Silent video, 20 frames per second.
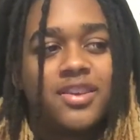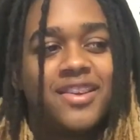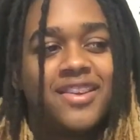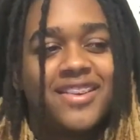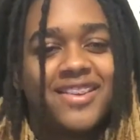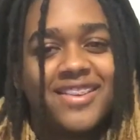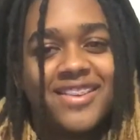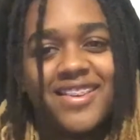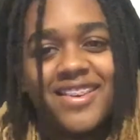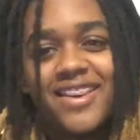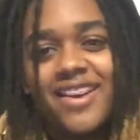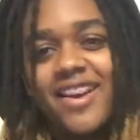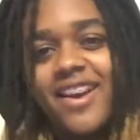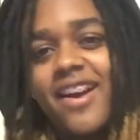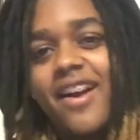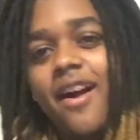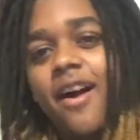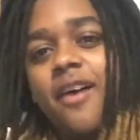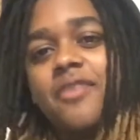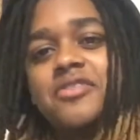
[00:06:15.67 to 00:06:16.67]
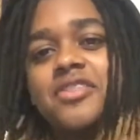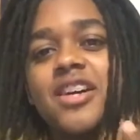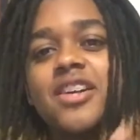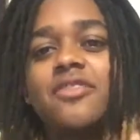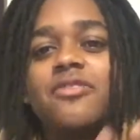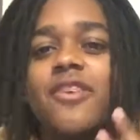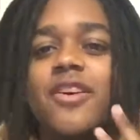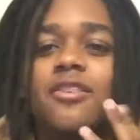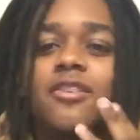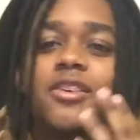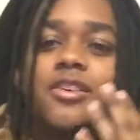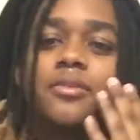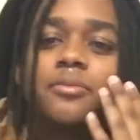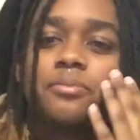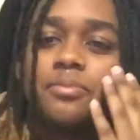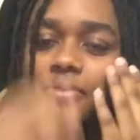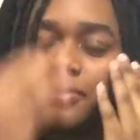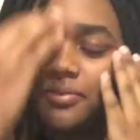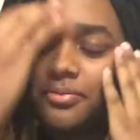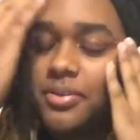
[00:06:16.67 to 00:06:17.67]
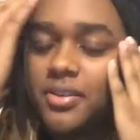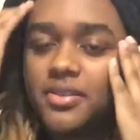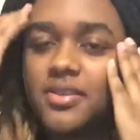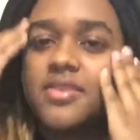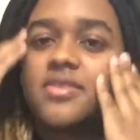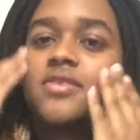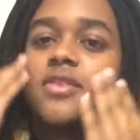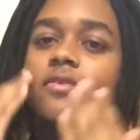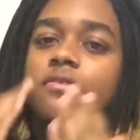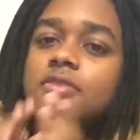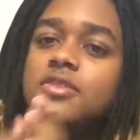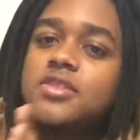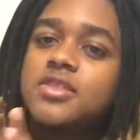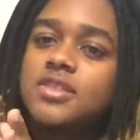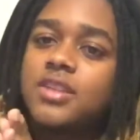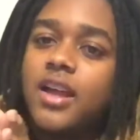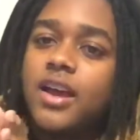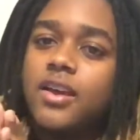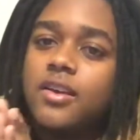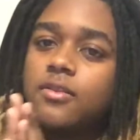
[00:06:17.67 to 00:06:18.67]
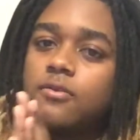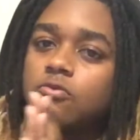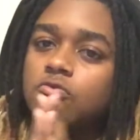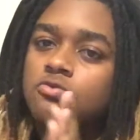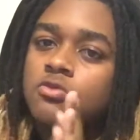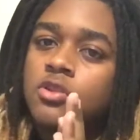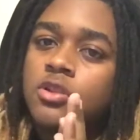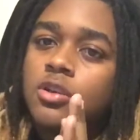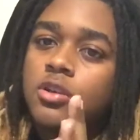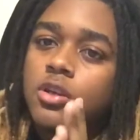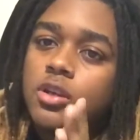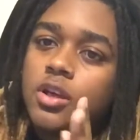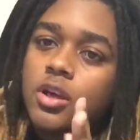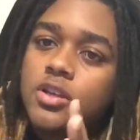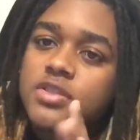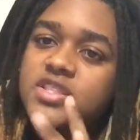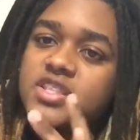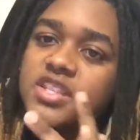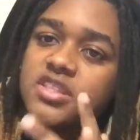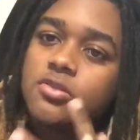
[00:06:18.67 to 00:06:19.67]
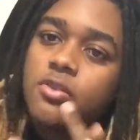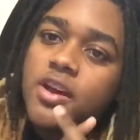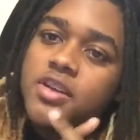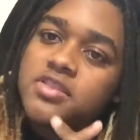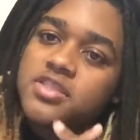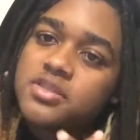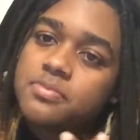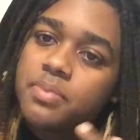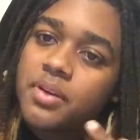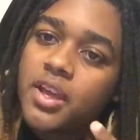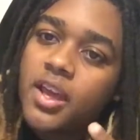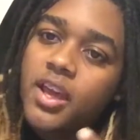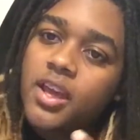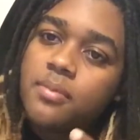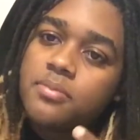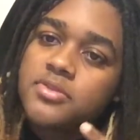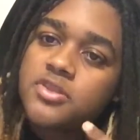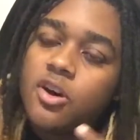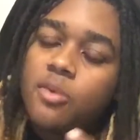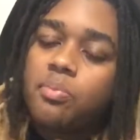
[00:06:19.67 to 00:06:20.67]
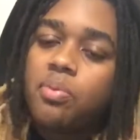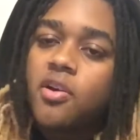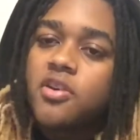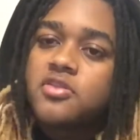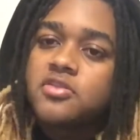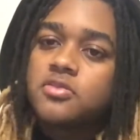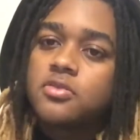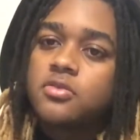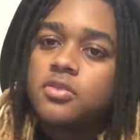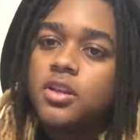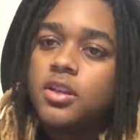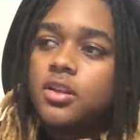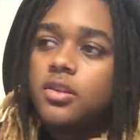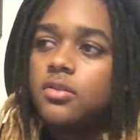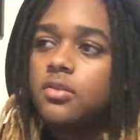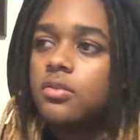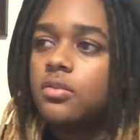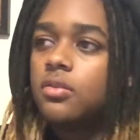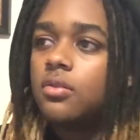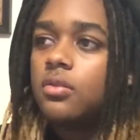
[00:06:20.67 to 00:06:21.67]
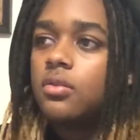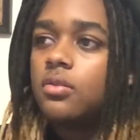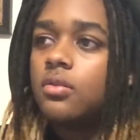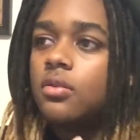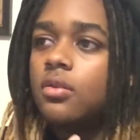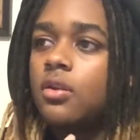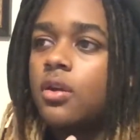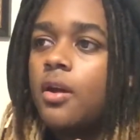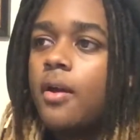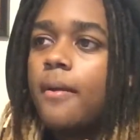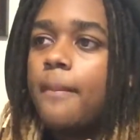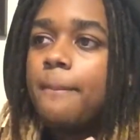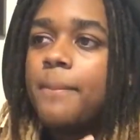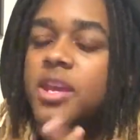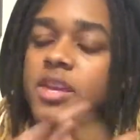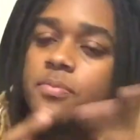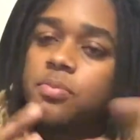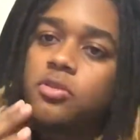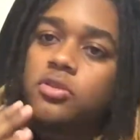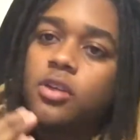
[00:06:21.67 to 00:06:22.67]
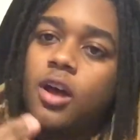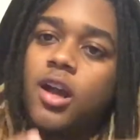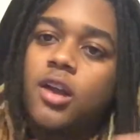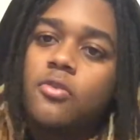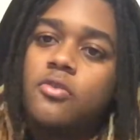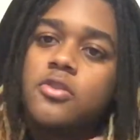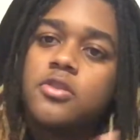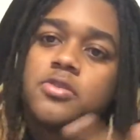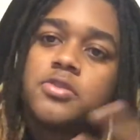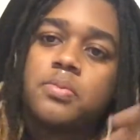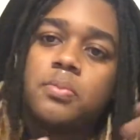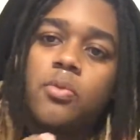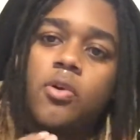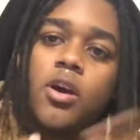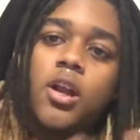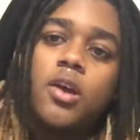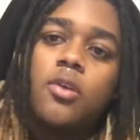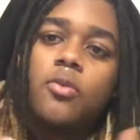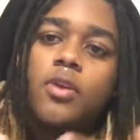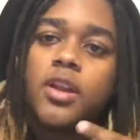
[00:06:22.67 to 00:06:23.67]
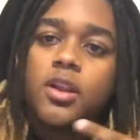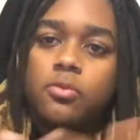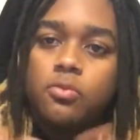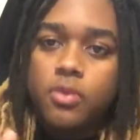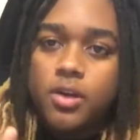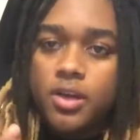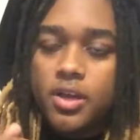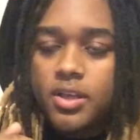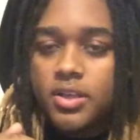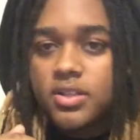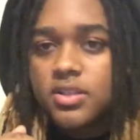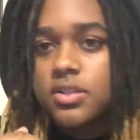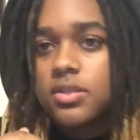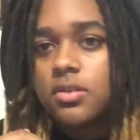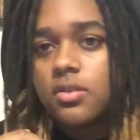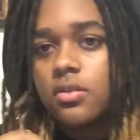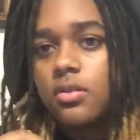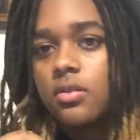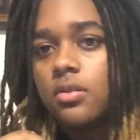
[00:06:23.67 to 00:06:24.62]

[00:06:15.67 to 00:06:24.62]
I'm trying to find a way to put this stuff. It's just like situations became so personal that people thought it was more than what it was.